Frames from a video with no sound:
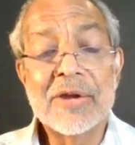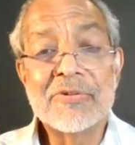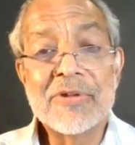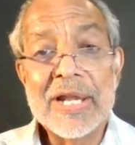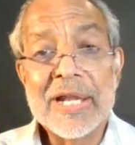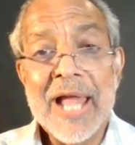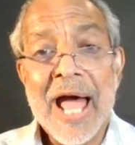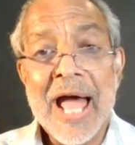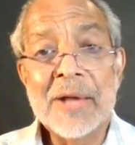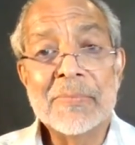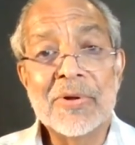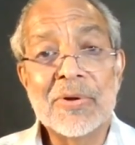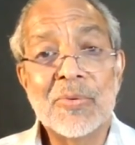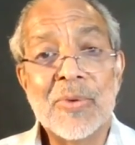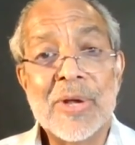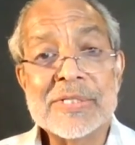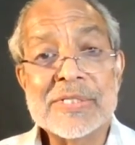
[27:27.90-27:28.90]
the
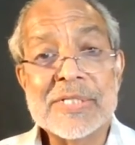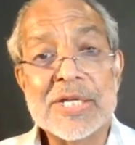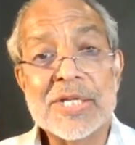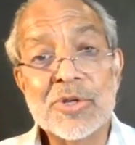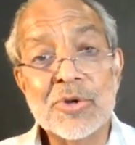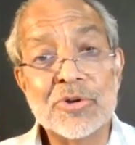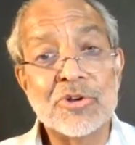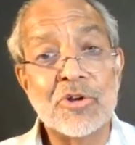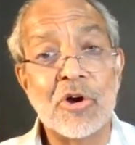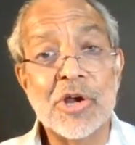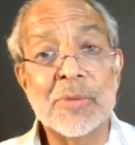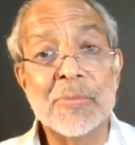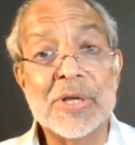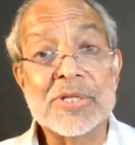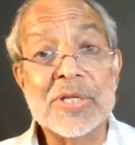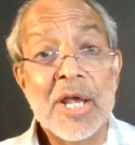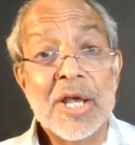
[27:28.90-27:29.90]
reliable ones that you're
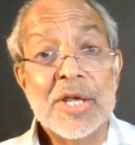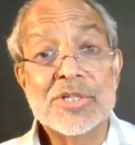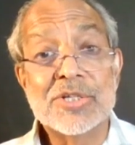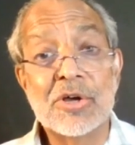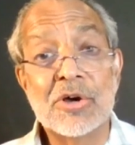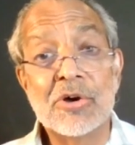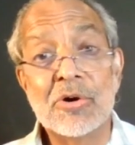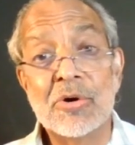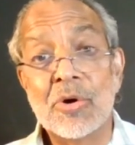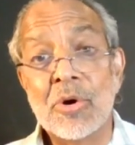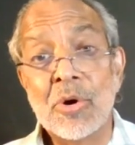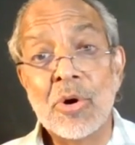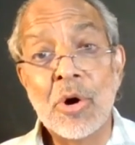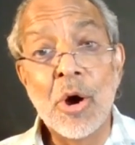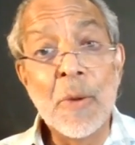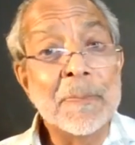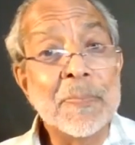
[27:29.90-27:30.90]
talking about. So
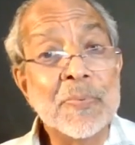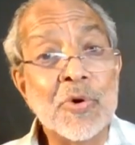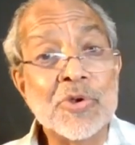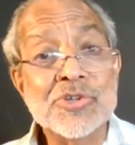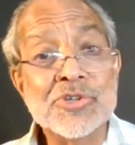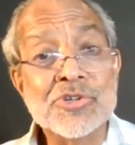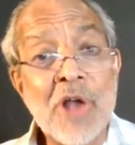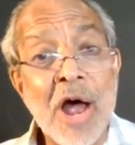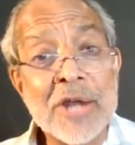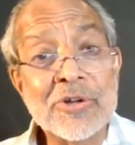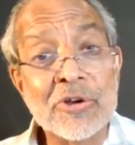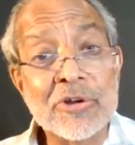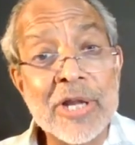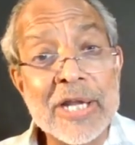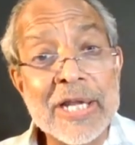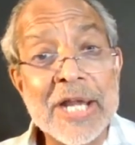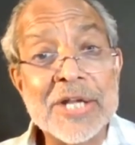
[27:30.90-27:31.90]
Hope was
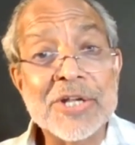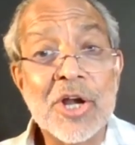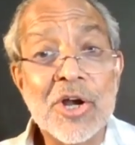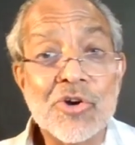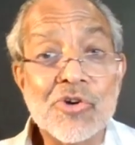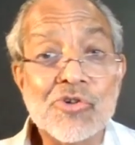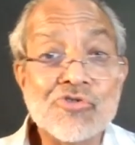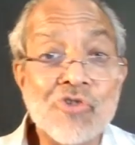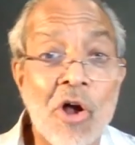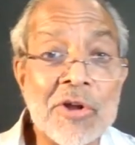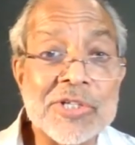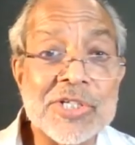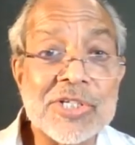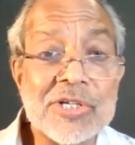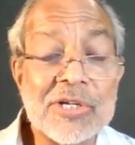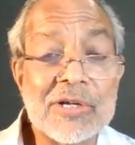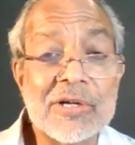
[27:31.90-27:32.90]
not going to let
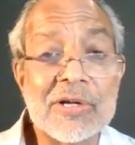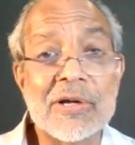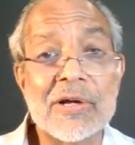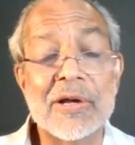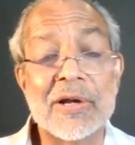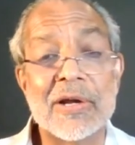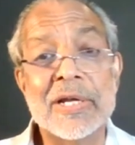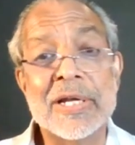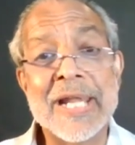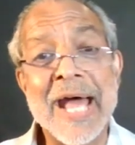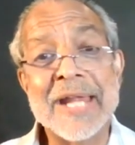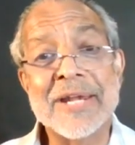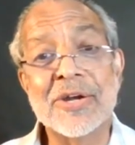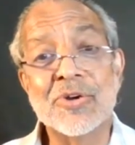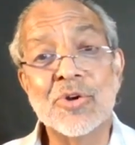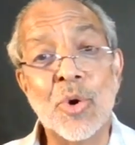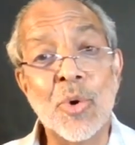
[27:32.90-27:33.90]
Ron's
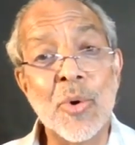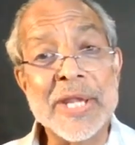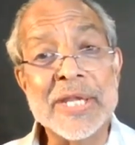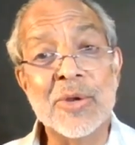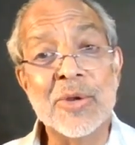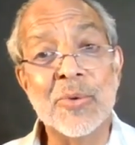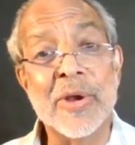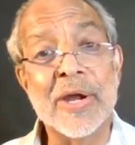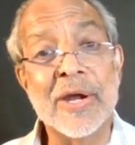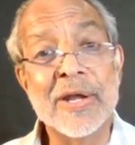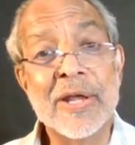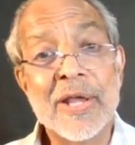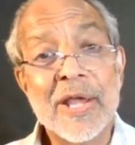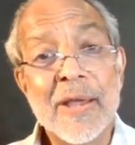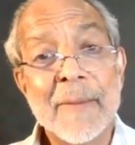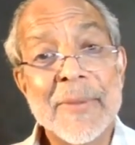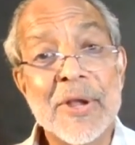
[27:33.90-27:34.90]
ladder go
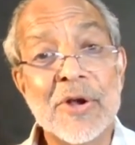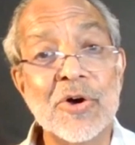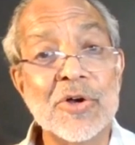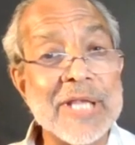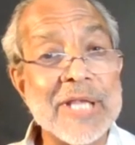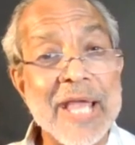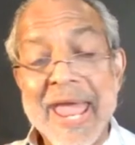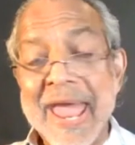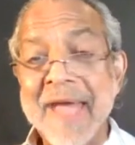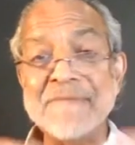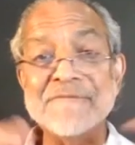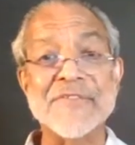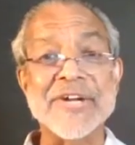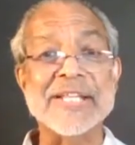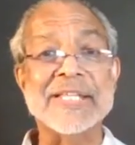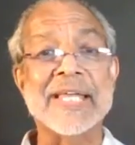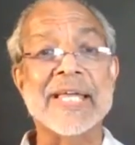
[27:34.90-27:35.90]
anywhere because
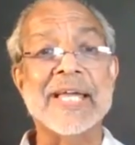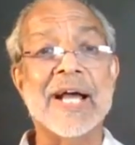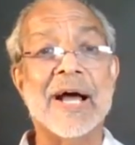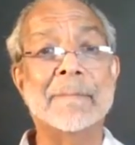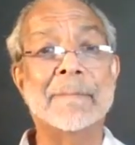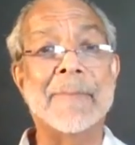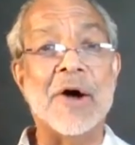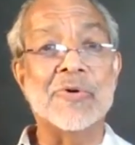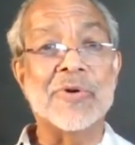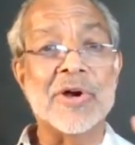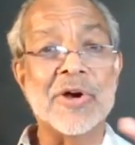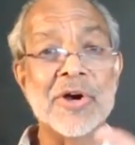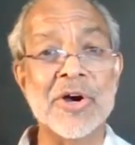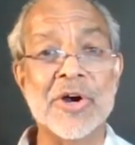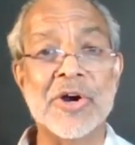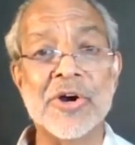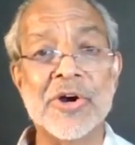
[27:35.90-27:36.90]
everything about
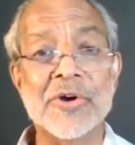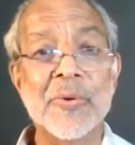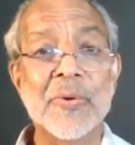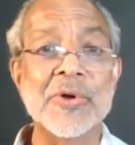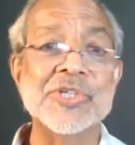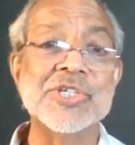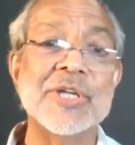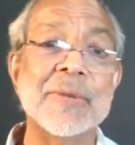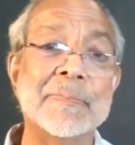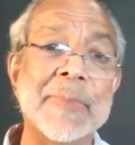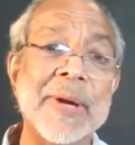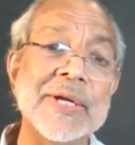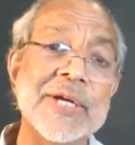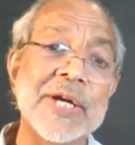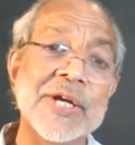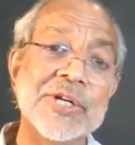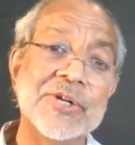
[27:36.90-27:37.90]
her was
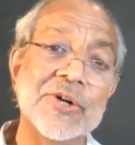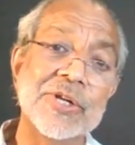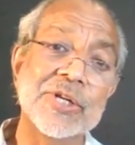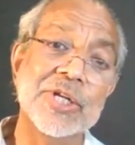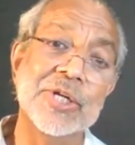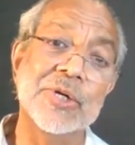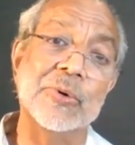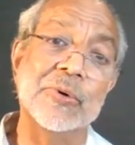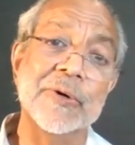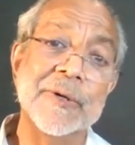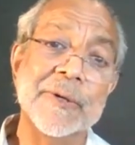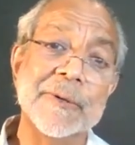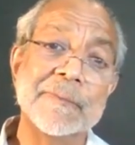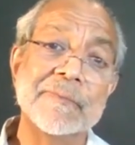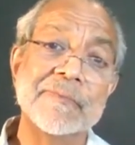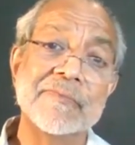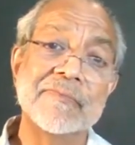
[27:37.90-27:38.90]
dependent on you.
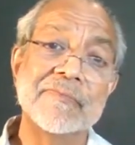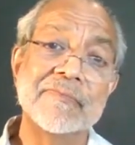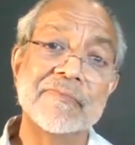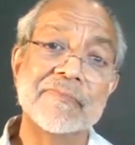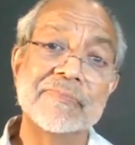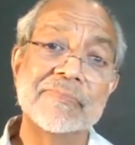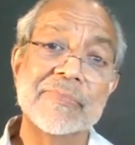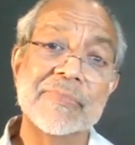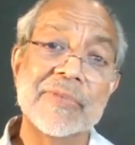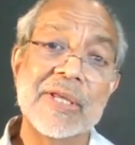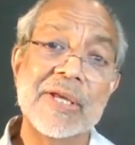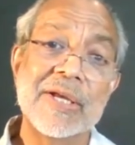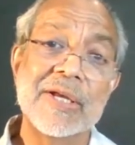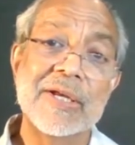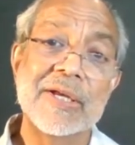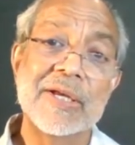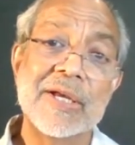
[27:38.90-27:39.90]
That's so good.
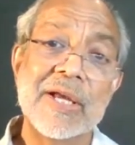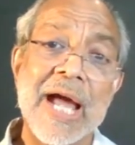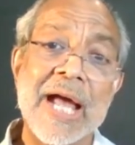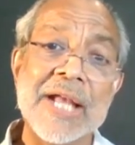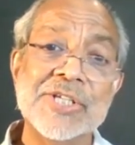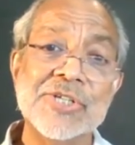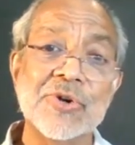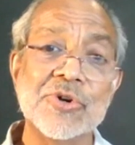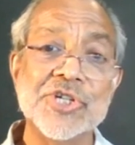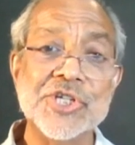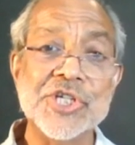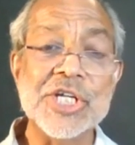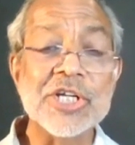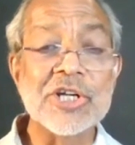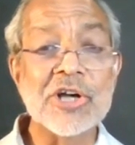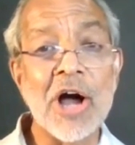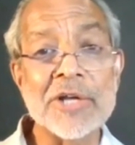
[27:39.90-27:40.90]
And so
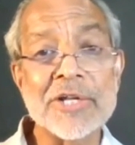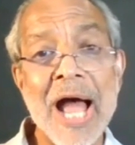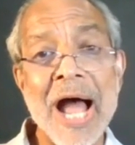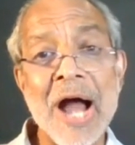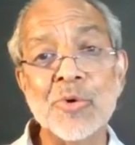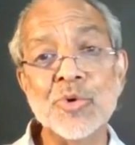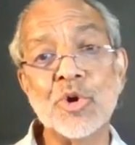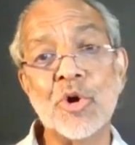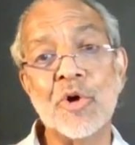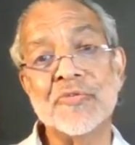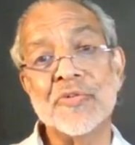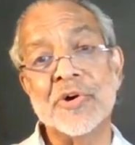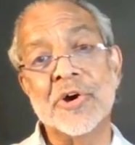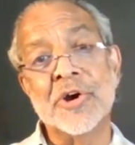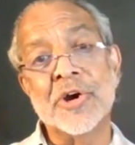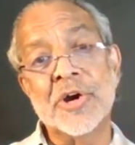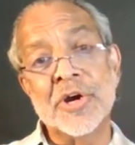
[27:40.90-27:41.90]
she got out of
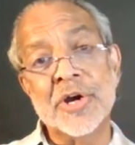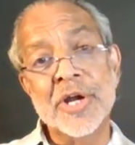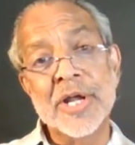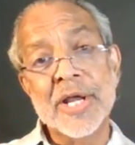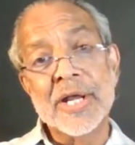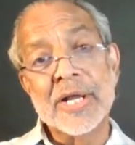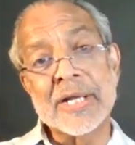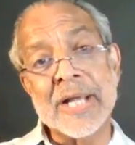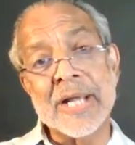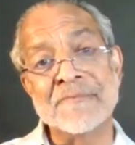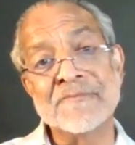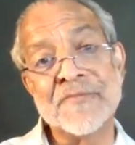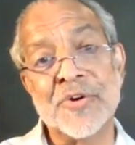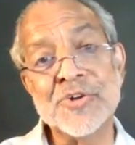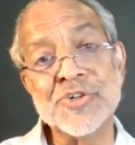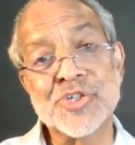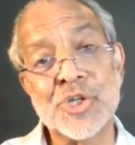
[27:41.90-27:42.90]
her
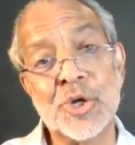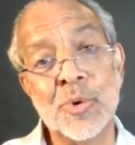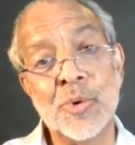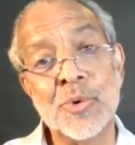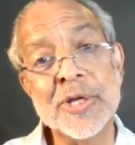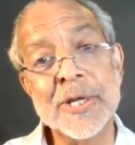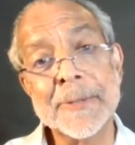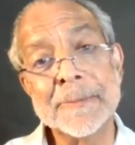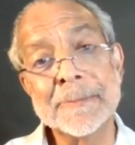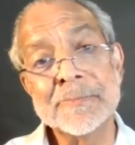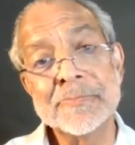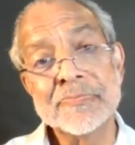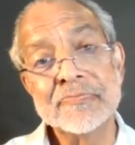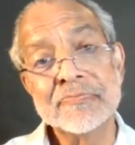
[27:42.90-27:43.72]
comfort zone.